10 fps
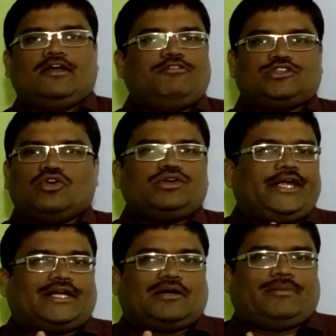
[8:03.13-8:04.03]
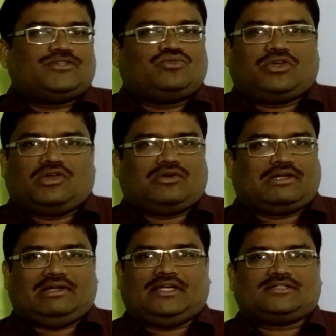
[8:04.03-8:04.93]
Without database, we
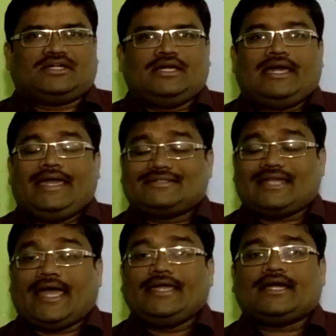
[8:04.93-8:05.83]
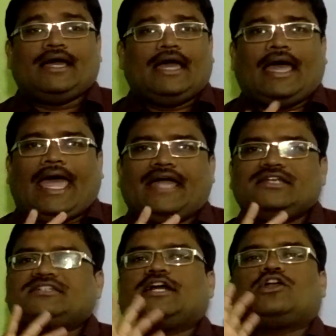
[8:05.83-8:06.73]
cannot collect. It's like
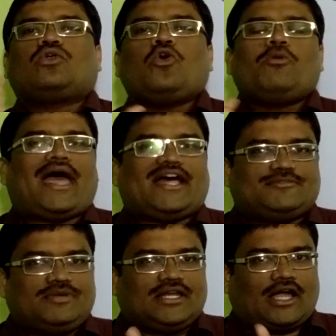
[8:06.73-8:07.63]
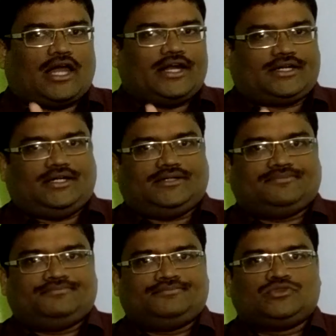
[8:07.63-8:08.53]
entire globe has been connected
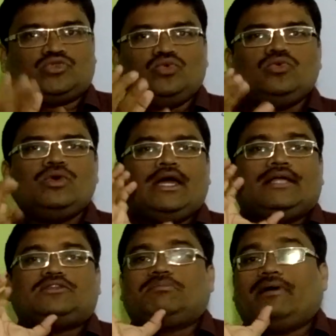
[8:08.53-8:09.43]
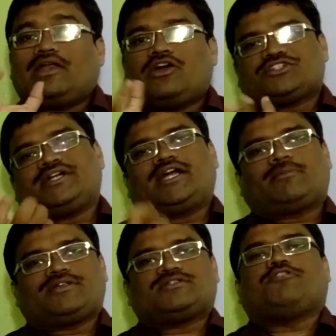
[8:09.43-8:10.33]
through the biological
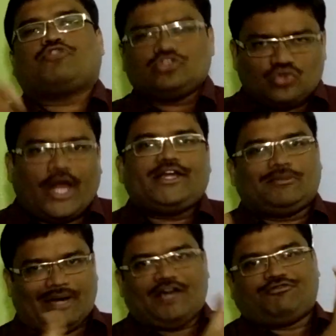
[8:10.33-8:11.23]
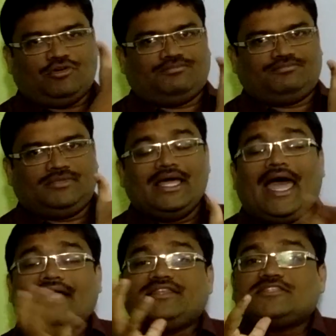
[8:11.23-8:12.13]
database, of course through IT platform.
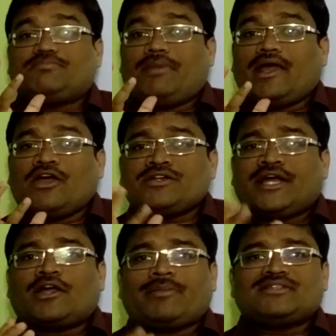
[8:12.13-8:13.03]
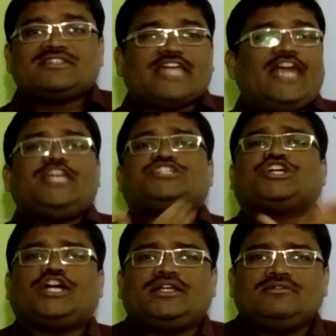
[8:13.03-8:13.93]
And these biological databases
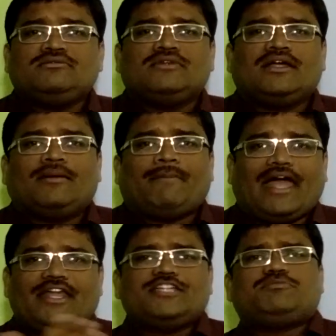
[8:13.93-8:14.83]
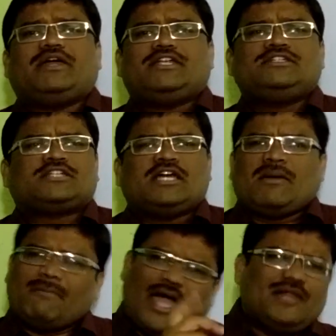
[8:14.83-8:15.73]
addition, management,
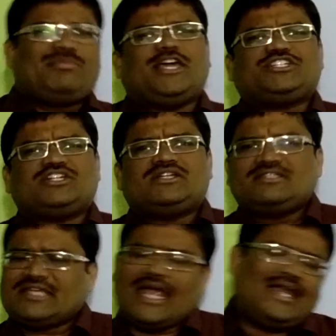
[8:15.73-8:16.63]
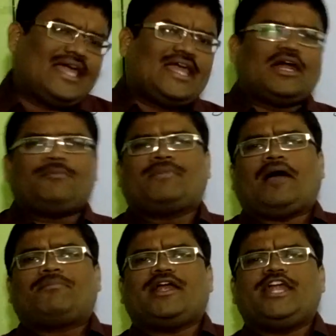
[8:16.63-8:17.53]
manipulations, and again
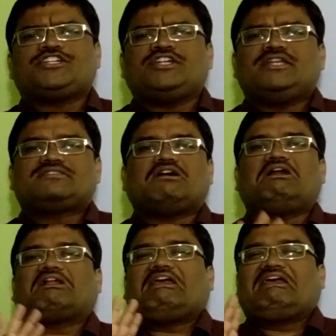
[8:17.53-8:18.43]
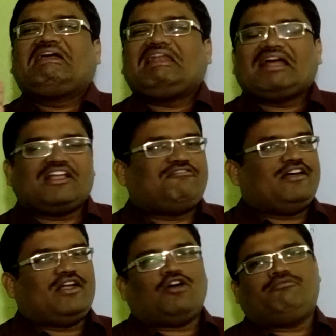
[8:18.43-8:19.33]
upgradation is all regular
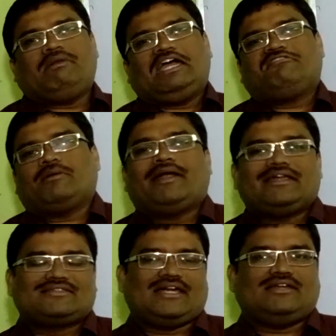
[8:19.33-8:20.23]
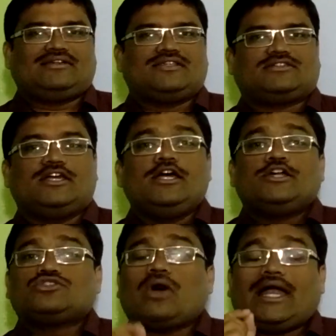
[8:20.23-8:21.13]
affair of bioinformatics scientists.
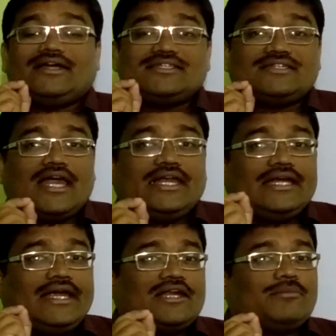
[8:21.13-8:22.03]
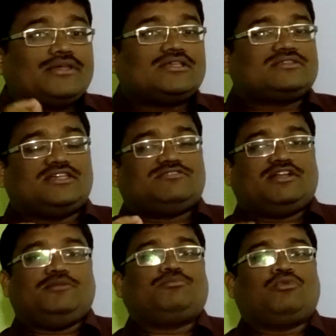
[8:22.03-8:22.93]
So understanding databases is
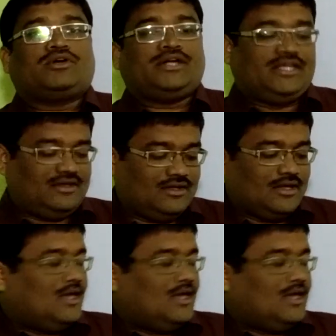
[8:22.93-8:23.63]
very important here.